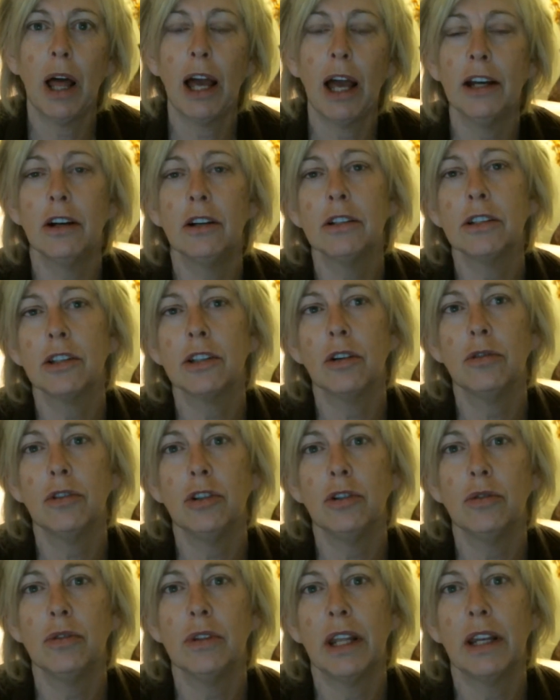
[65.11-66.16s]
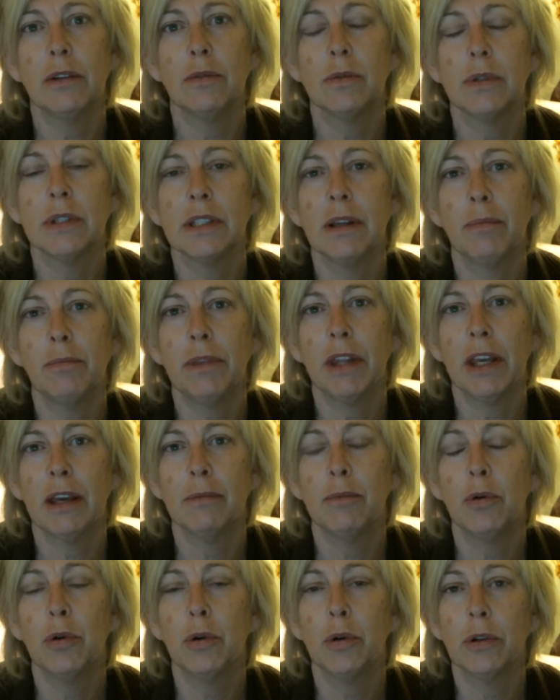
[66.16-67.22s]
I also knew that it was something
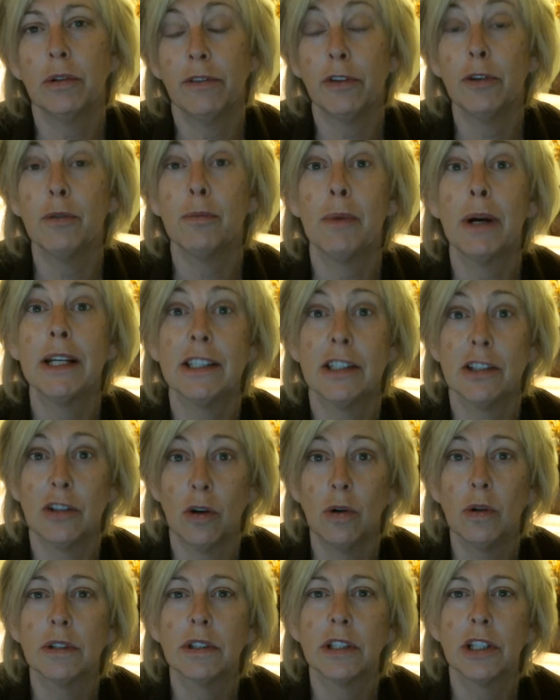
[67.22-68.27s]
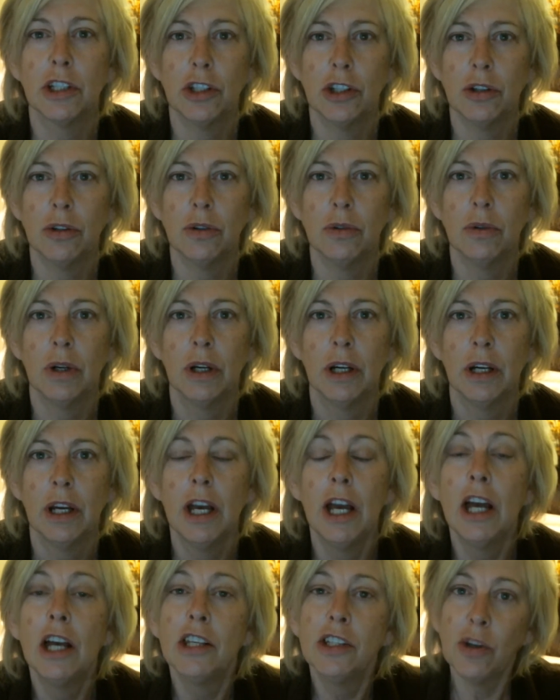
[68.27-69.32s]
important for my soul to do.
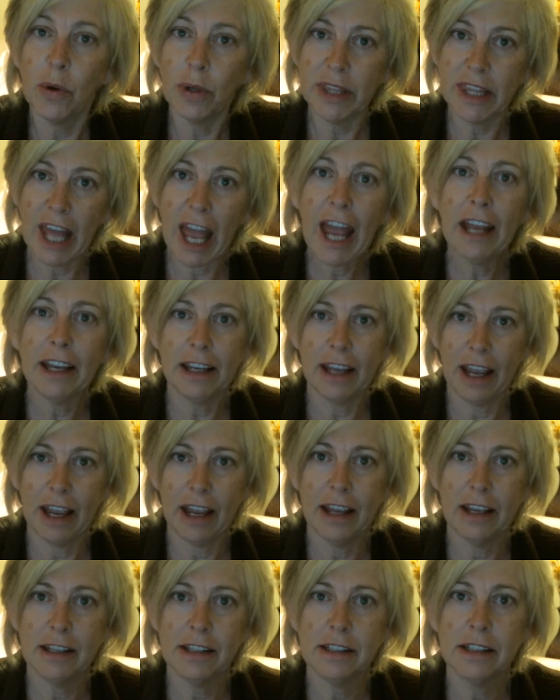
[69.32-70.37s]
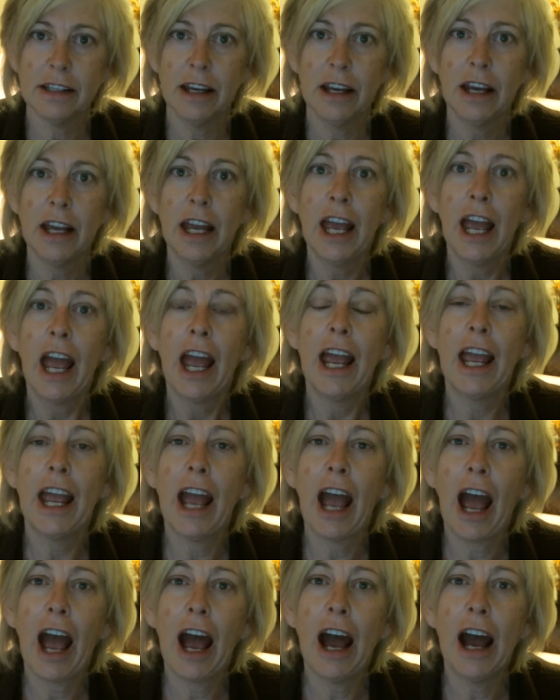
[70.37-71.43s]
So in that case,
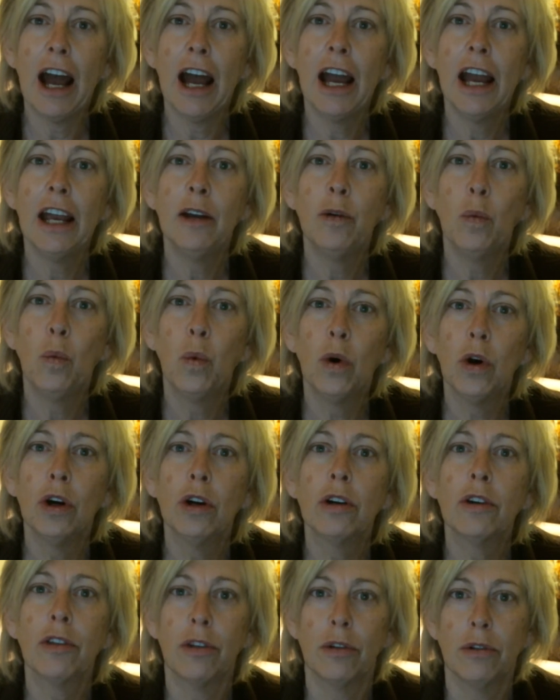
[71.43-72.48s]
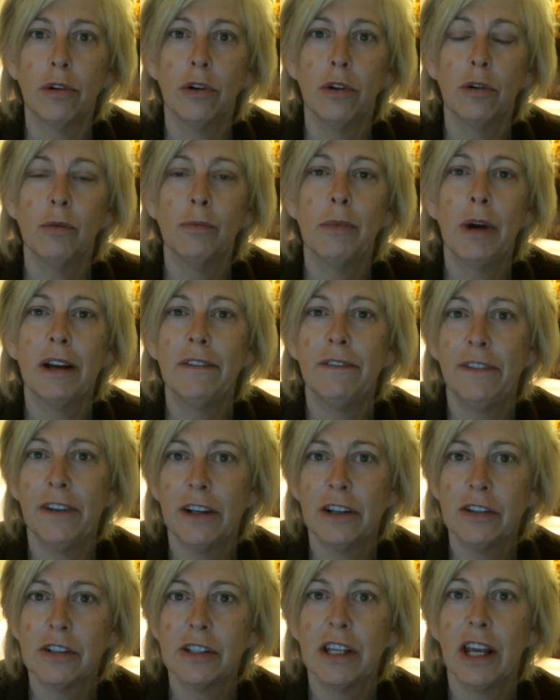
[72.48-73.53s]
I work through my
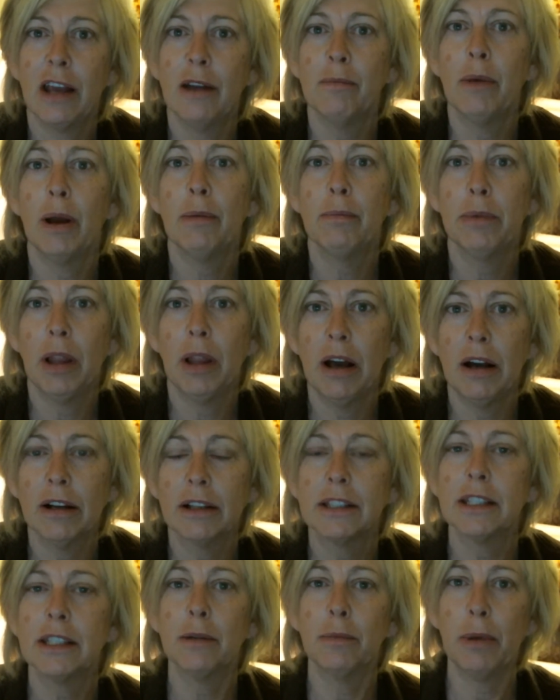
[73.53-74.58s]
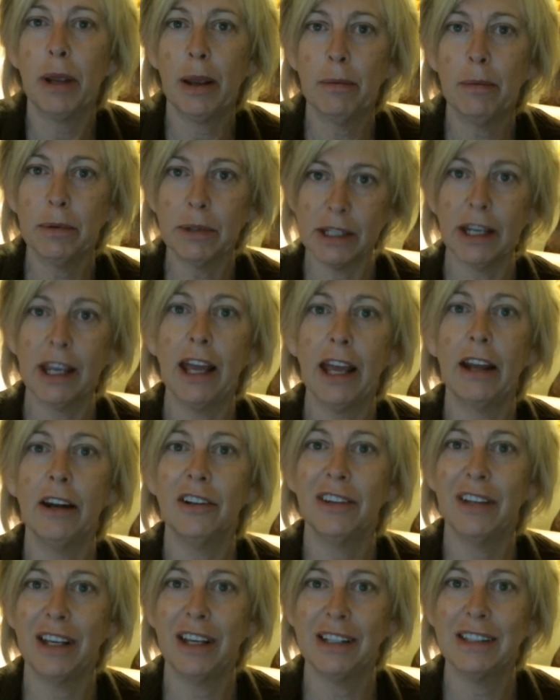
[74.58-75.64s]
fears and my blocks to be able to get
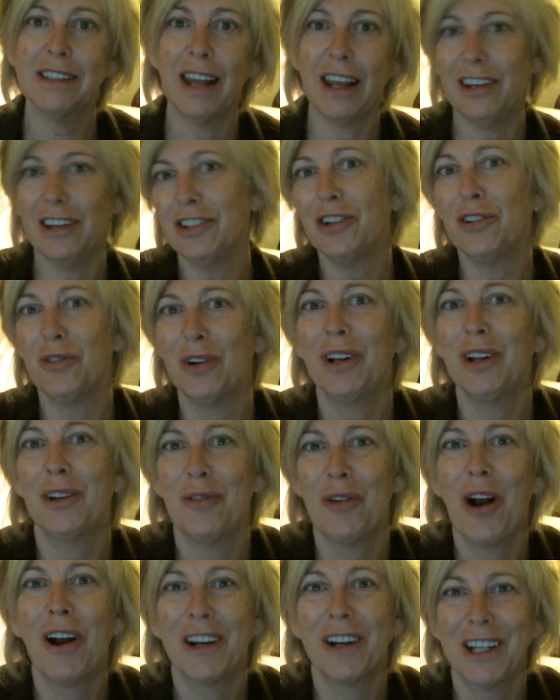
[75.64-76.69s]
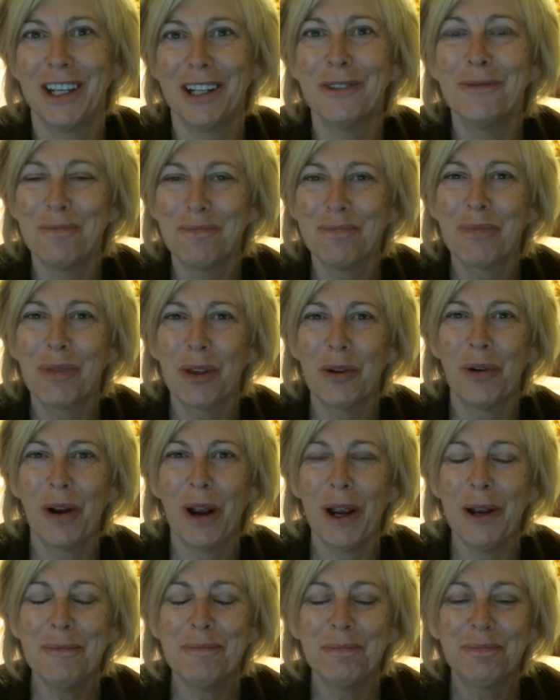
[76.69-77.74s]
on that stage and really rock it,
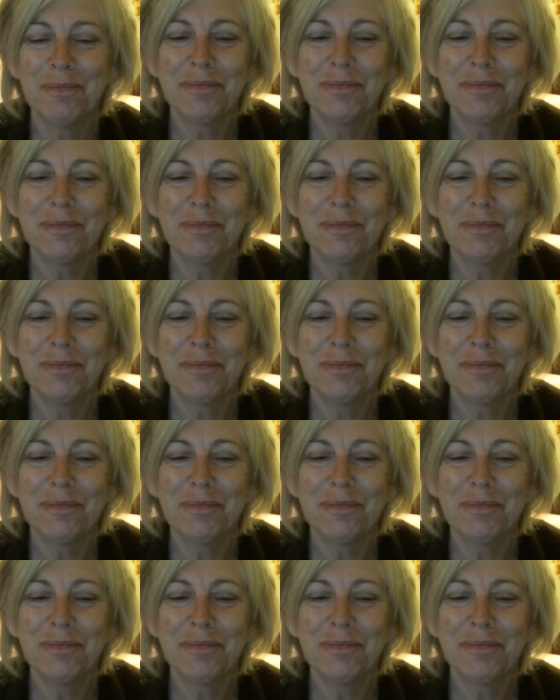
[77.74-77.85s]
right?